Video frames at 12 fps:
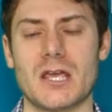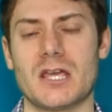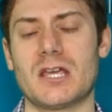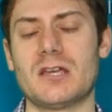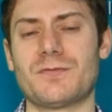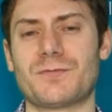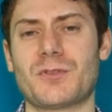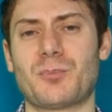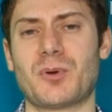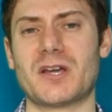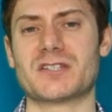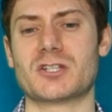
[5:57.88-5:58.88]
If the
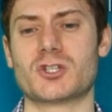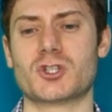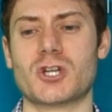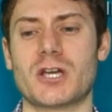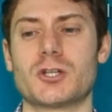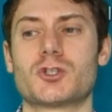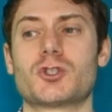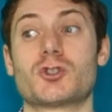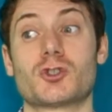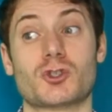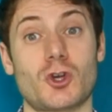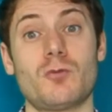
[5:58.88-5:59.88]
place has changed
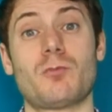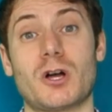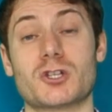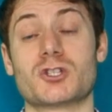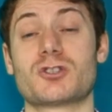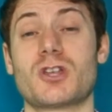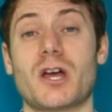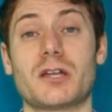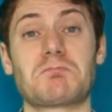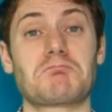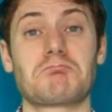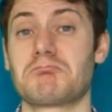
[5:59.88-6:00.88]
so much that
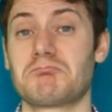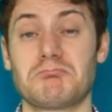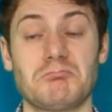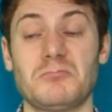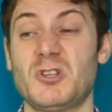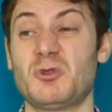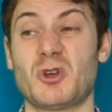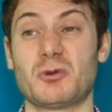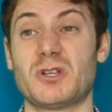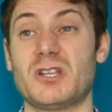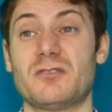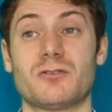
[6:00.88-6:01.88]
you don't
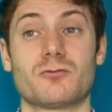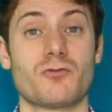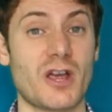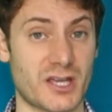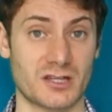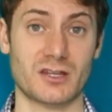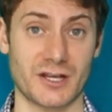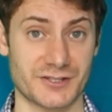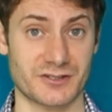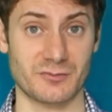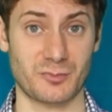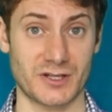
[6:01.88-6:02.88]
even recognize
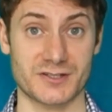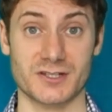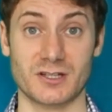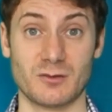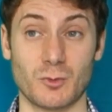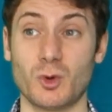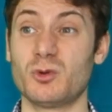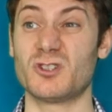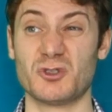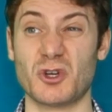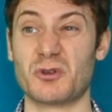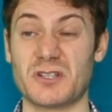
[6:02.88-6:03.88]
the place anymore,
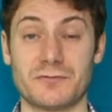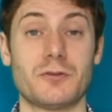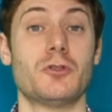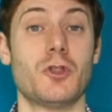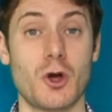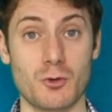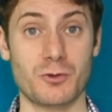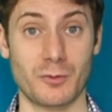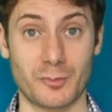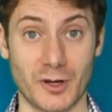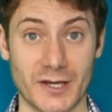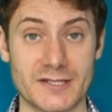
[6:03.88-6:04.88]
don't even know the
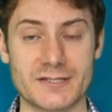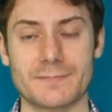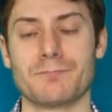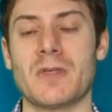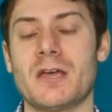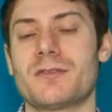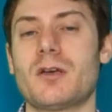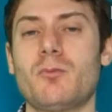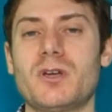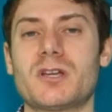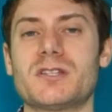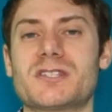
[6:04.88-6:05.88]
place, then we
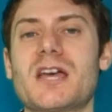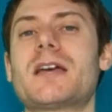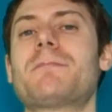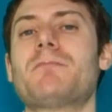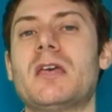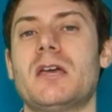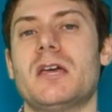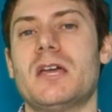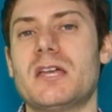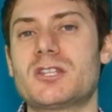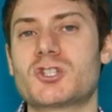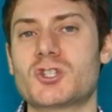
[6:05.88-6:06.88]
can say
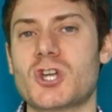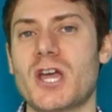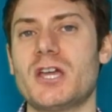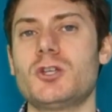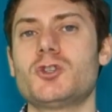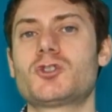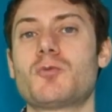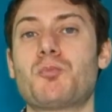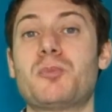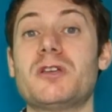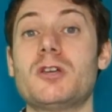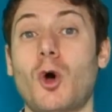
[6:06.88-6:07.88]
it's changed
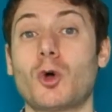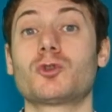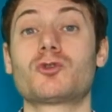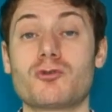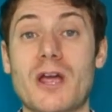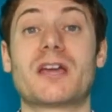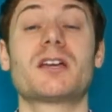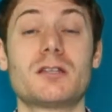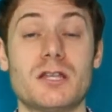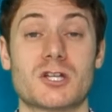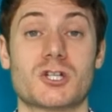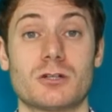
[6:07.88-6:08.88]
beyond
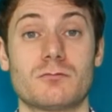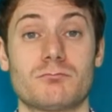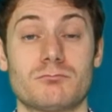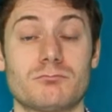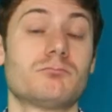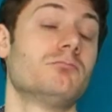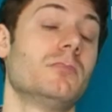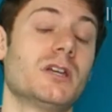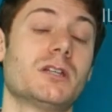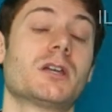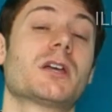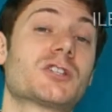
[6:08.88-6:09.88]
recognition,
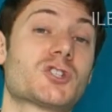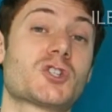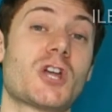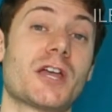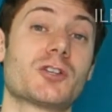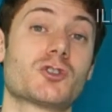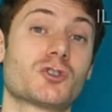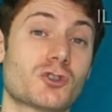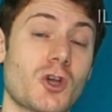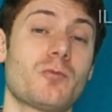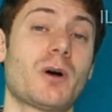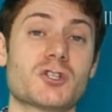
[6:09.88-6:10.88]
meaning it's changed
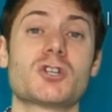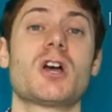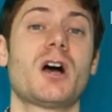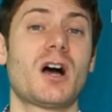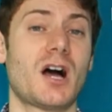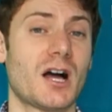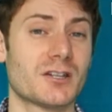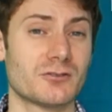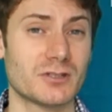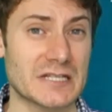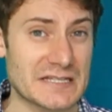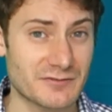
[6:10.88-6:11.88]
so much I
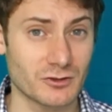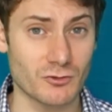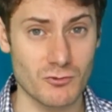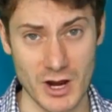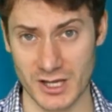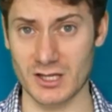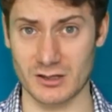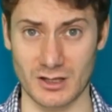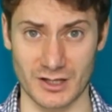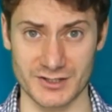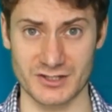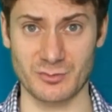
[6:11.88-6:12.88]
don't even
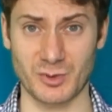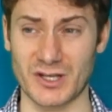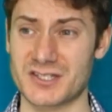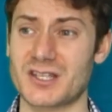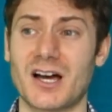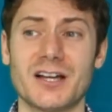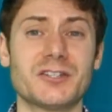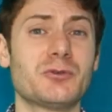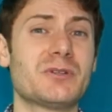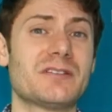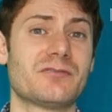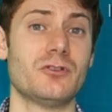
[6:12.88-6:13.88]
recognize the place. I don't
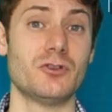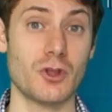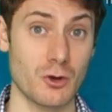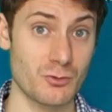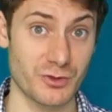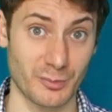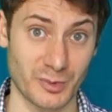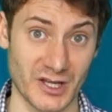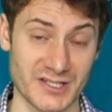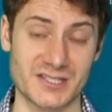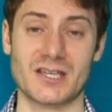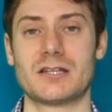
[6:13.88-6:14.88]
even know the
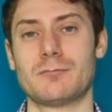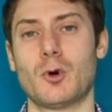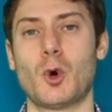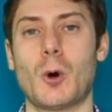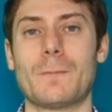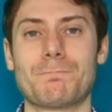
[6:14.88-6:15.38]
place anymore.